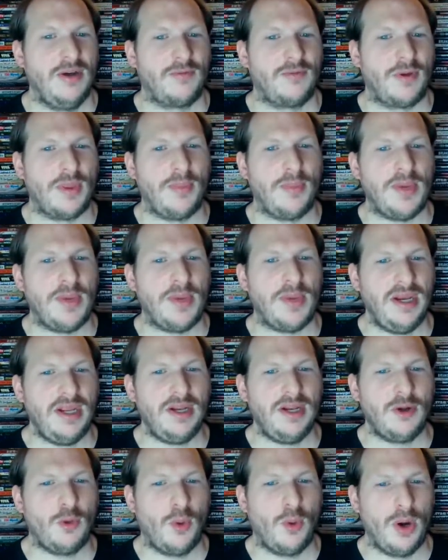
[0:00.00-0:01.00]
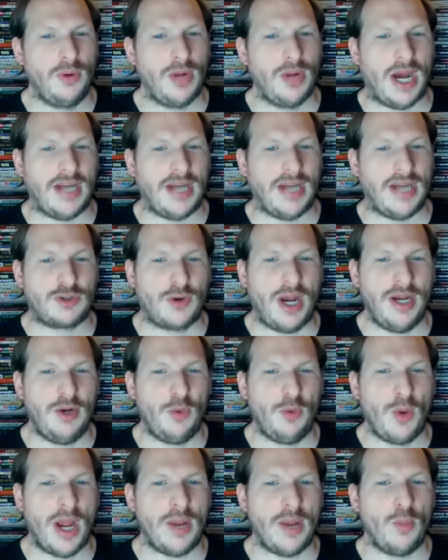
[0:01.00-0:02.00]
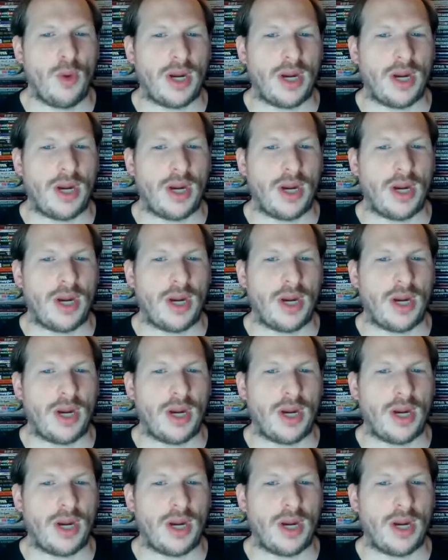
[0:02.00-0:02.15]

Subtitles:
From the beginning, quote, I tried to write